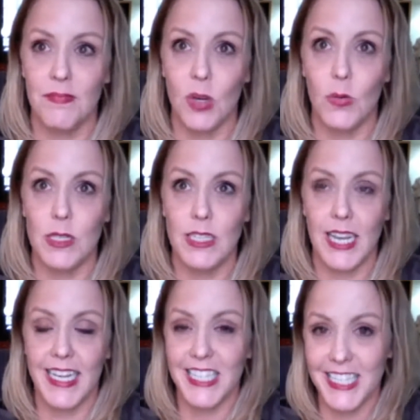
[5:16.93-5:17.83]
no one's
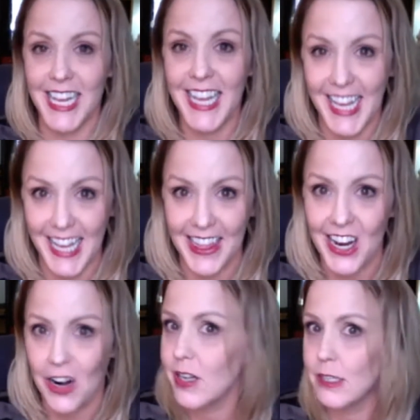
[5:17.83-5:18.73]
like sneaking in
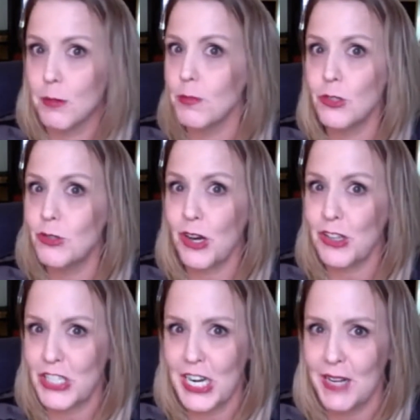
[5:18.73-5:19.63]
there, because people do it
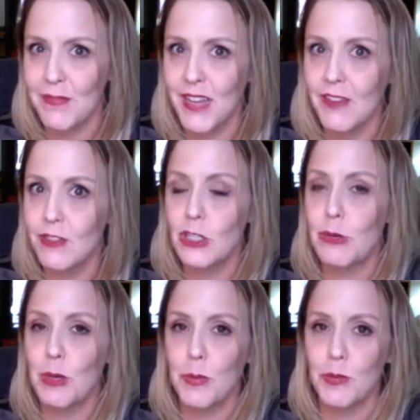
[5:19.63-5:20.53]
all the time. I have
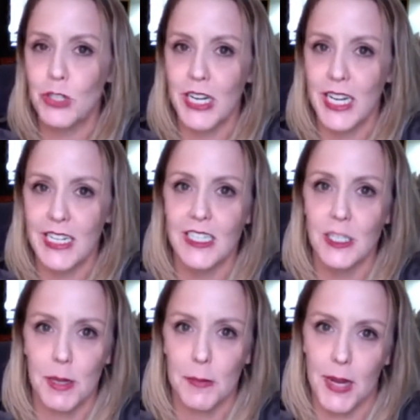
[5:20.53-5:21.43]
so many people trying to get
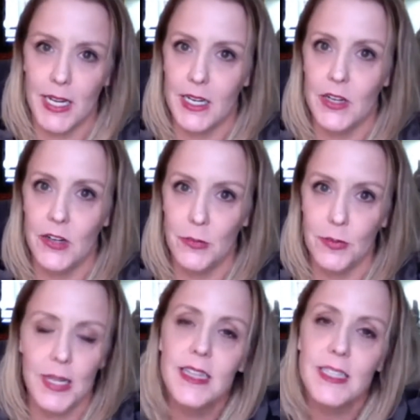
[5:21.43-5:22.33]
into my paid
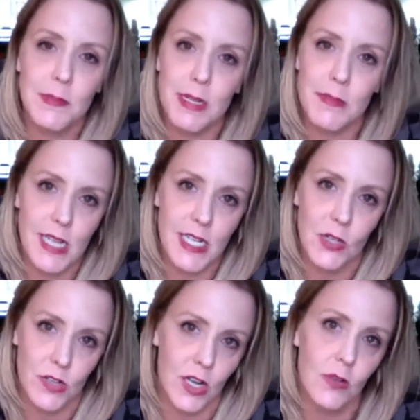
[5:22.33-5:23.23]
group, and sometimes they
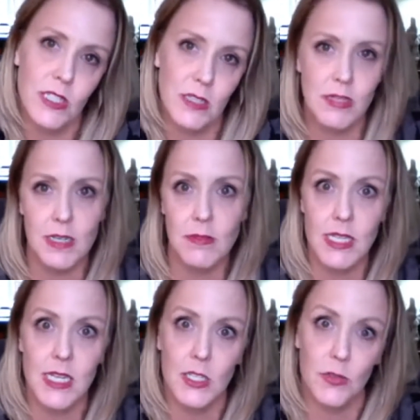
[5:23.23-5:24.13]
don't know, and sometimes
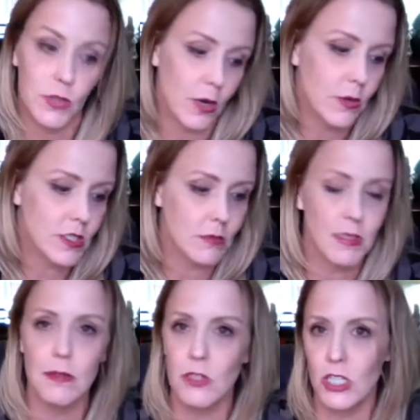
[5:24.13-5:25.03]
they do know, or
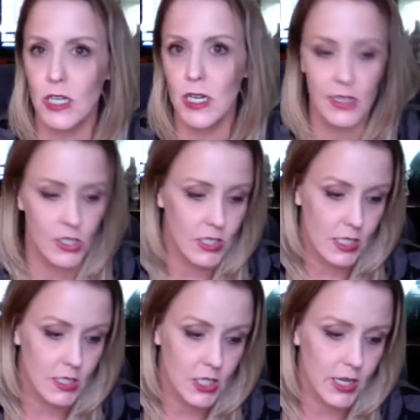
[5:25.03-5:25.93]
sometimes they're trying to get their
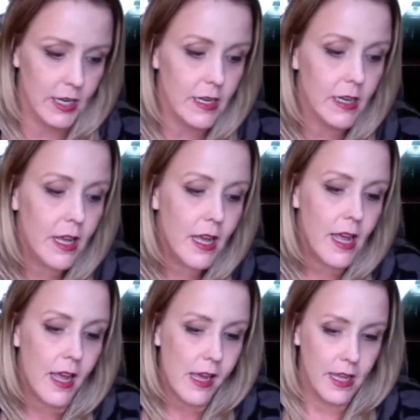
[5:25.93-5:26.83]
sister in.
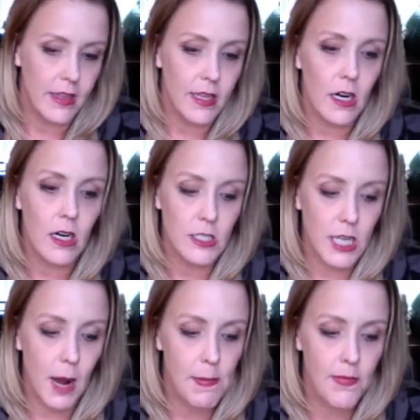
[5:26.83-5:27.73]
And then on
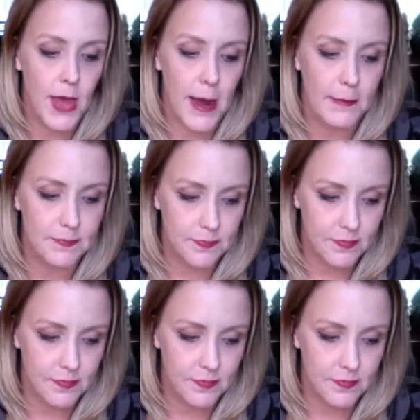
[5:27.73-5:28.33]
top of that,